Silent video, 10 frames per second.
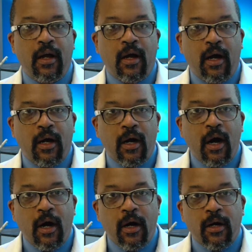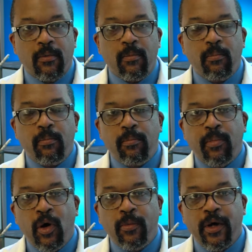are
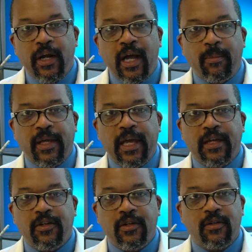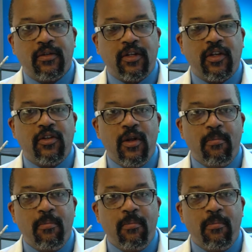pulmonary complications, such as